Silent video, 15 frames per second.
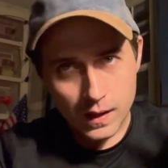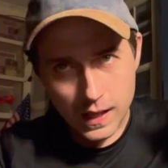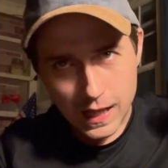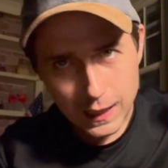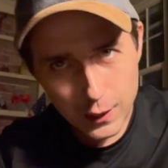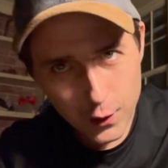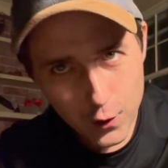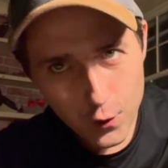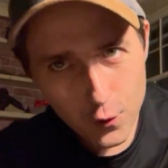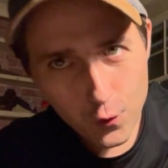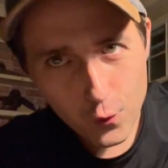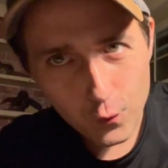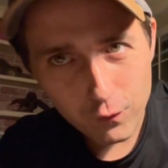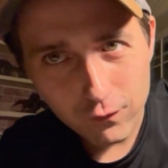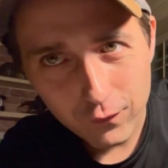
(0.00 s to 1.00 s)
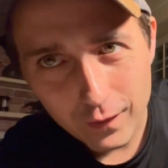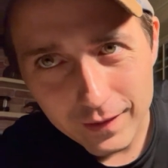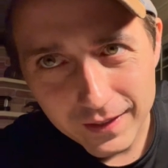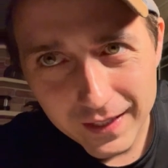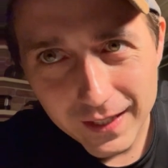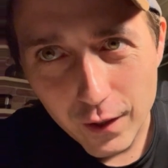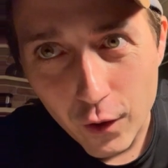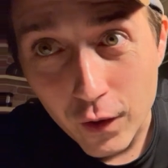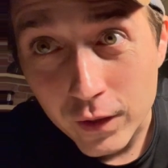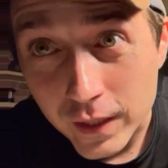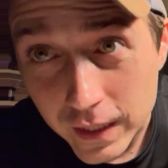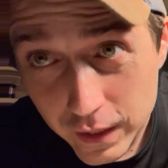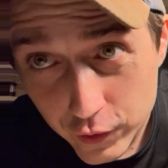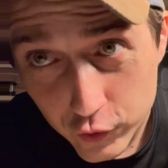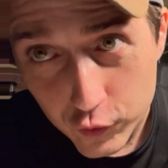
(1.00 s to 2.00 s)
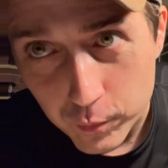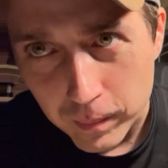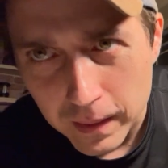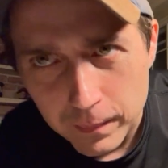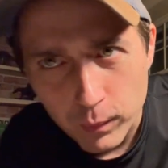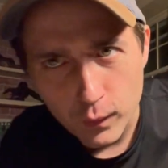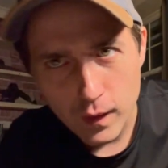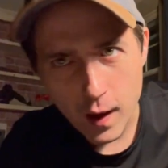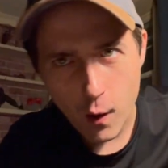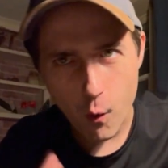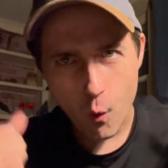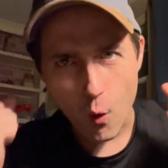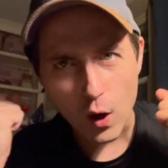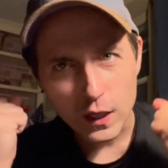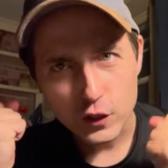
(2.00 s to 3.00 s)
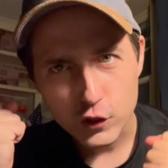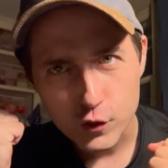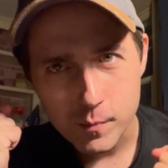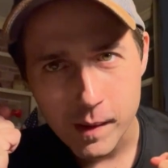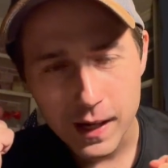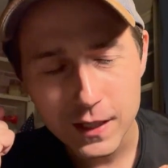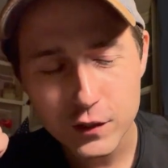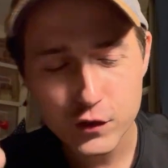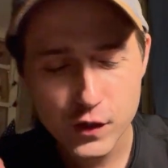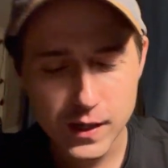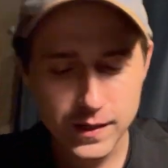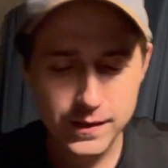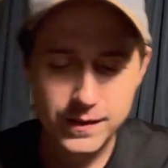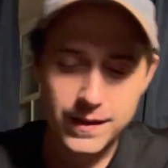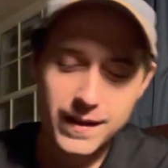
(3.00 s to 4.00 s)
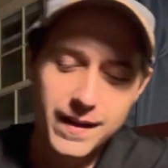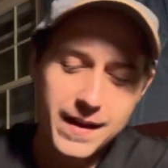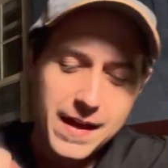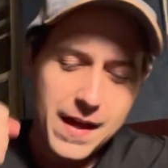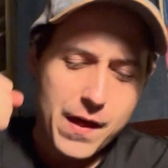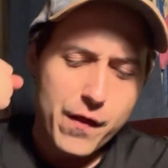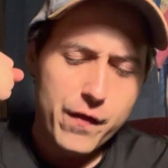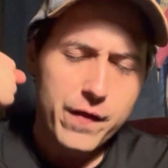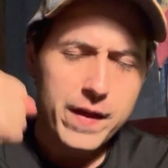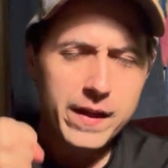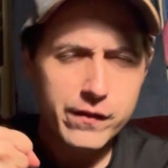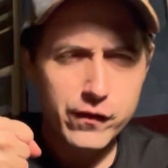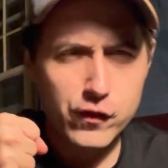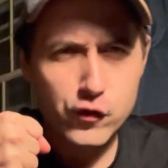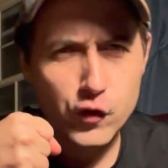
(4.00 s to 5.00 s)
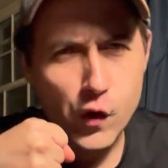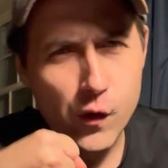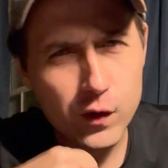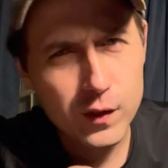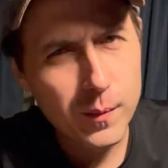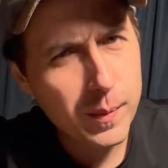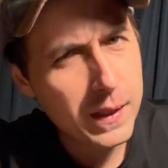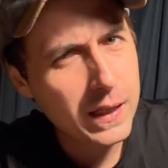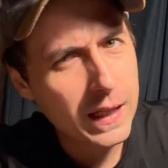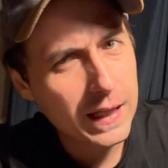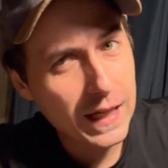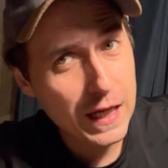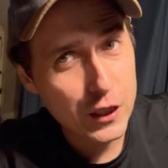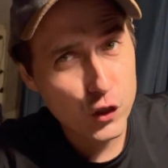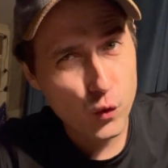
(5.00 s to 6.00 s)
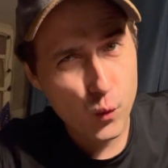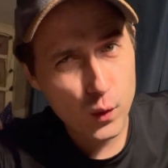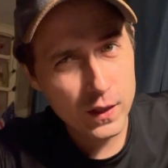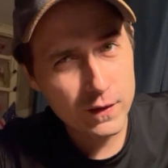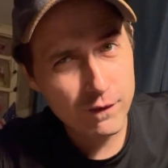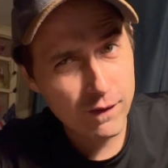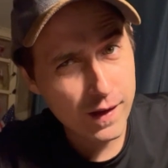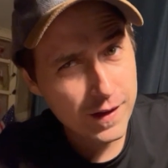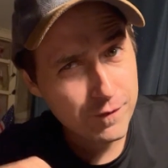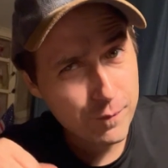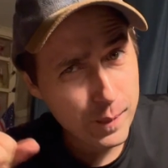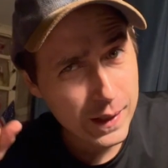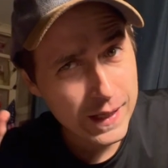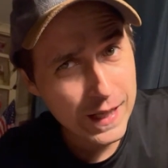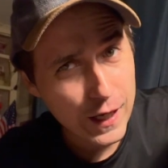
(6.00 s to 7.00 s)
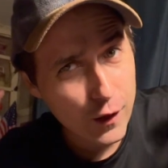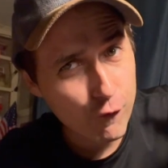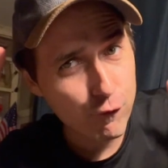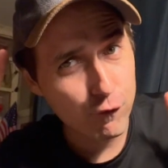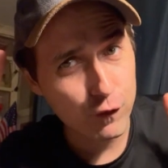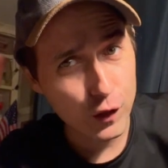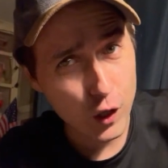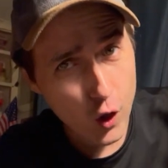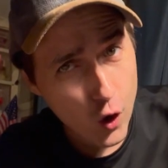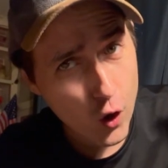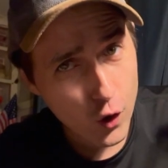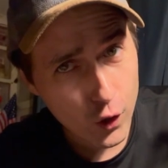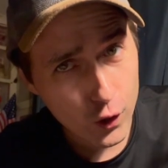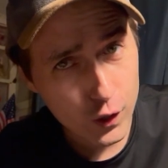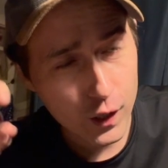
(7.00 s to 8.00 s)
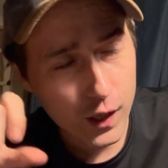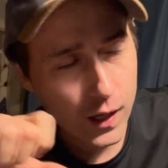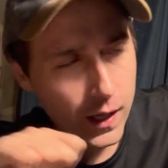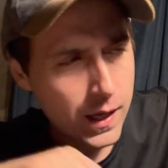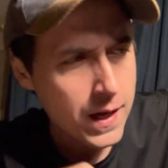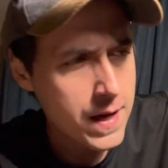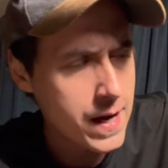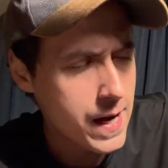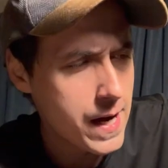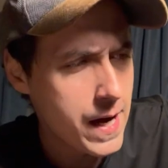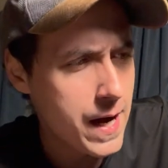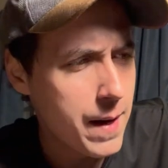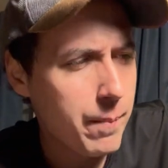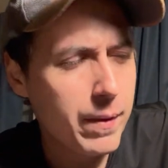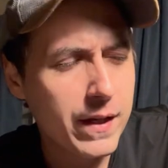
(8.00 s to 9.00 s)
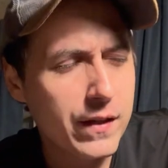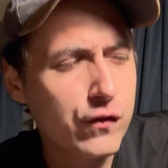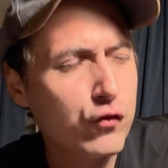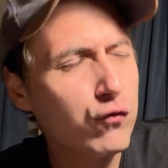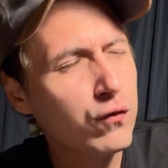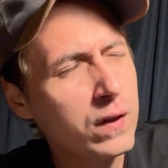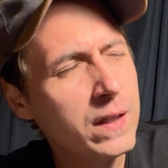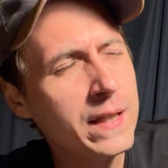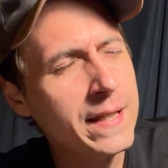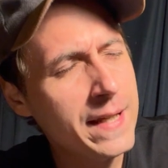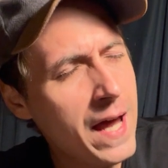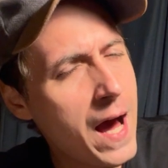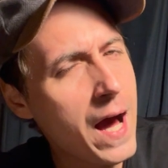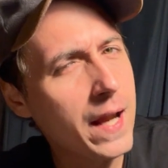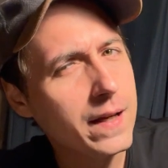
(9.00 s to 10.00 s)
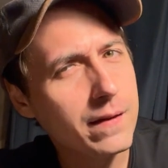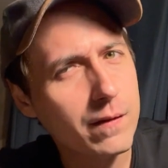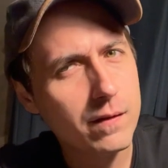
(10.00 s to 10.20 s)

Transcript: Hello, friendly audience, people that watch my channel. This is going to be like a 25 minute vlog, uh, but it's really not